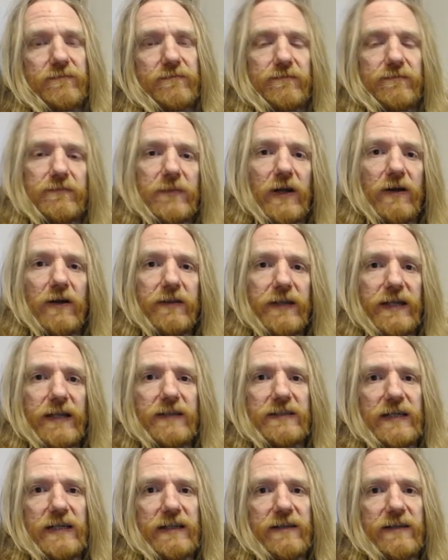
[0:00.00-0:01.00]
On the
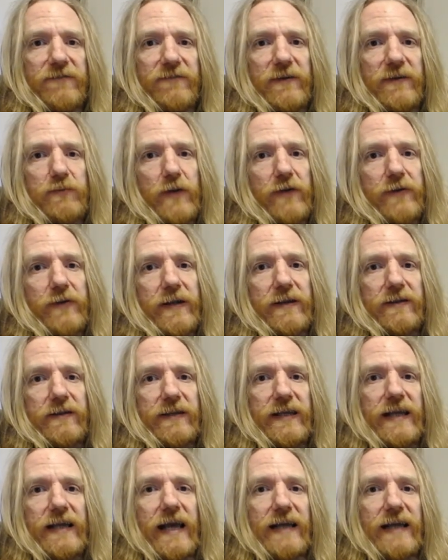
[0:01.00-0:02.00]
10th of February,
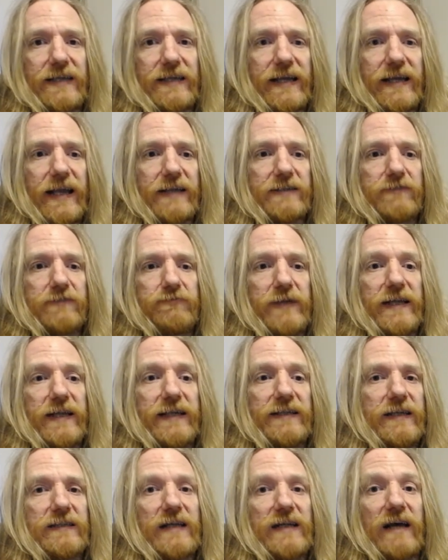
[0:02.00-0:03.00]
the SAS
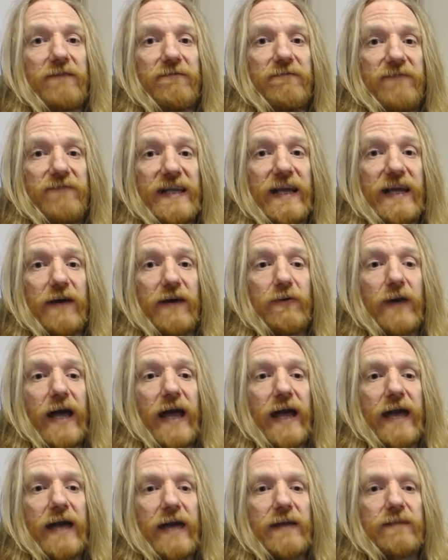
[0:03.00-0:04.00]
released a video
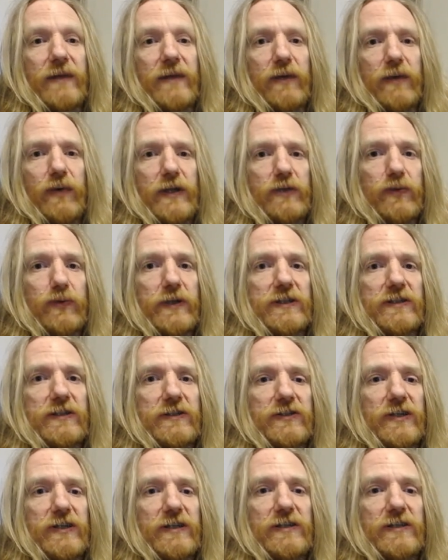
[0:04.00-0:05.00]
ad which was
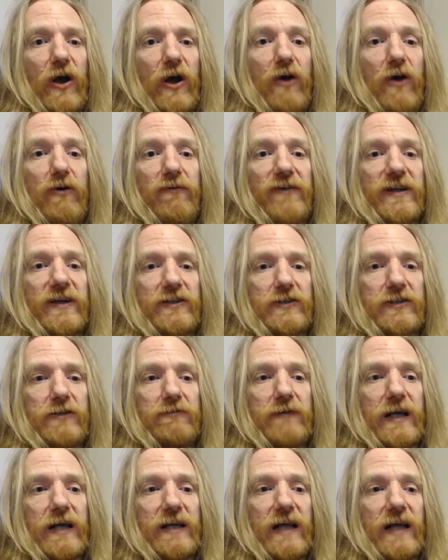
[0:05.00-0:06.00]
just over
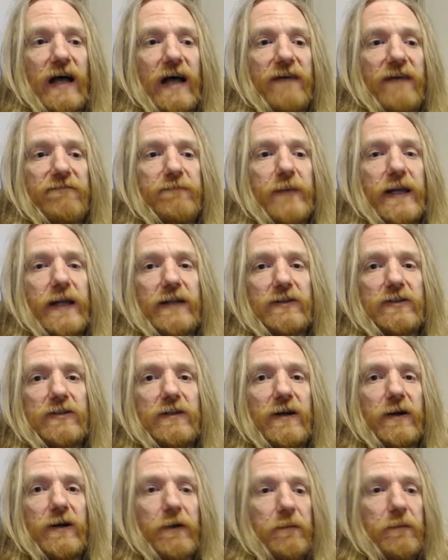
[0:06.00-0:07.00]
two and a half minutes
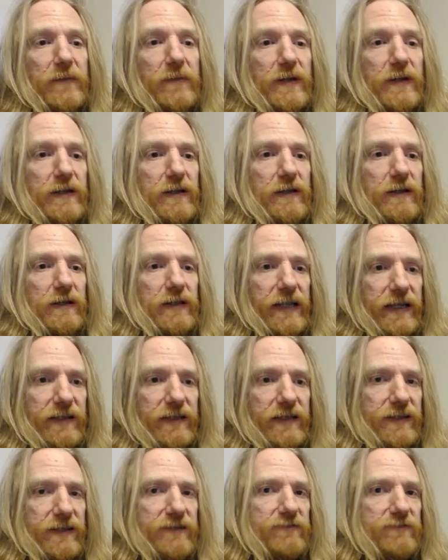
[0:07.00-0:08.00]
long. Link
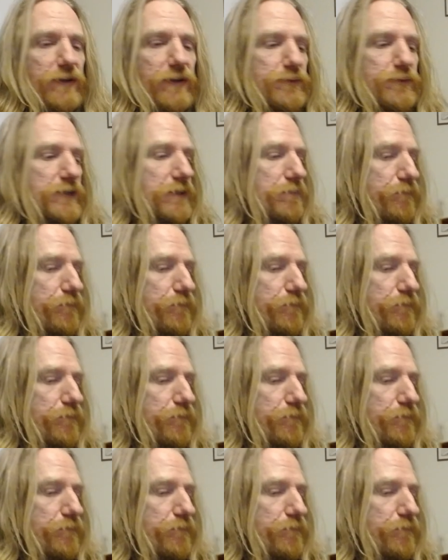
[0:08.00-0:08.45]
in the description.